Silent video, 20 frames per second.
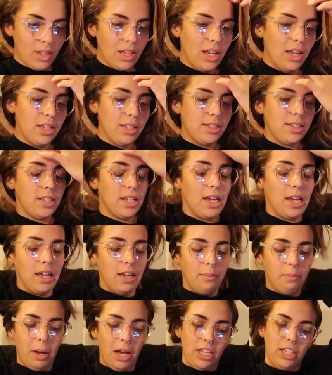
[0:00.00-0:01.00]
It's
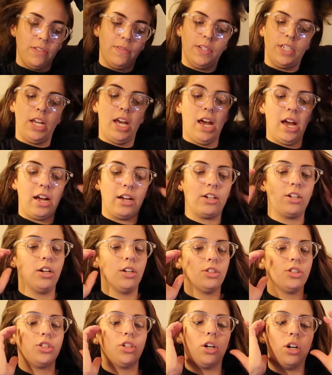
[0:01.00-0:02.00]
a Massive Attack
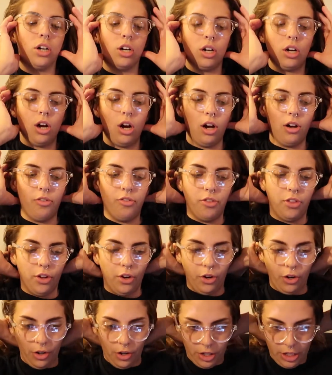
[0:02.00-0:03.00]
song off
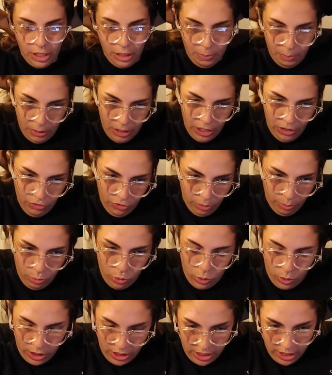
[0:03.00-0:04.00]
their EP from
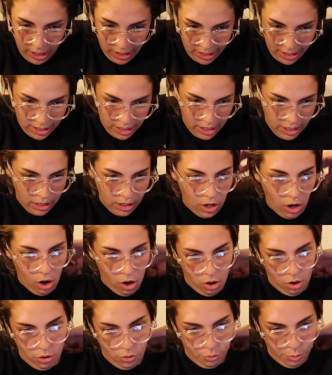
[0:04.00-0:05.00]
2016
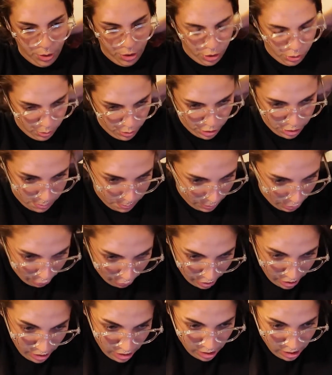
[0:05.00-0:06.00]
called Ritual
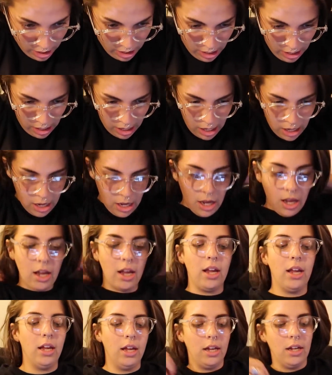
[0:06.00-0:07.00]
Spirit.
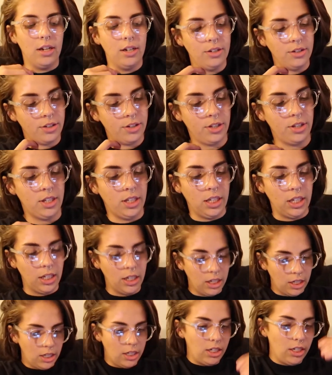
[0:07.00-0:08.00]
And
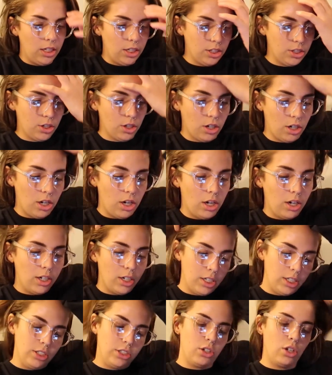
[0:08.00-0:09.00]
the song
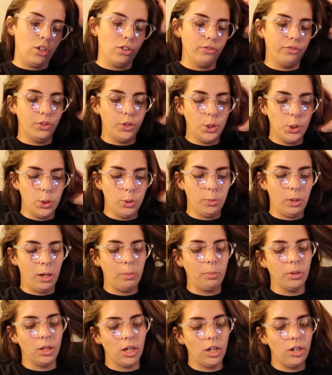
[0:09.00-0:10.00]
is called Voodoo in My
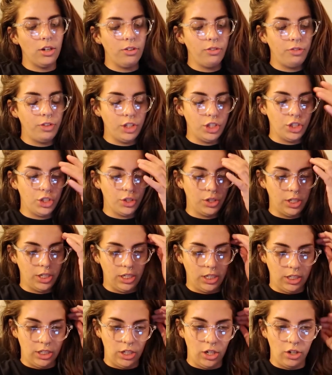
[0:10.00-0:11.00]
Blood,
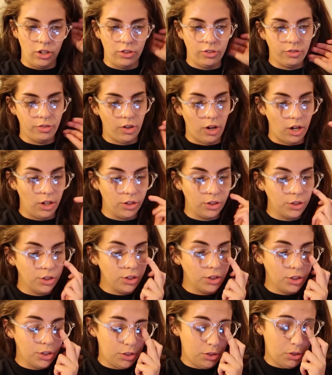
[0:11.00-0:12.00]
featuring Young
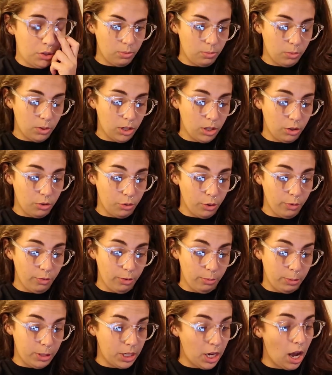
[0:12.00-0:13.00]
Fathers, a group
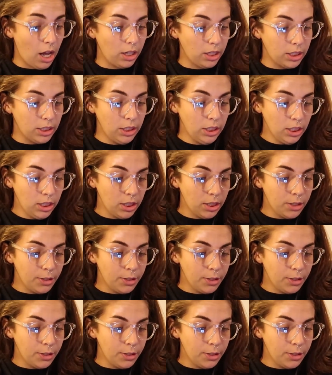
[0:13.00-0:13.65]
from Scotland.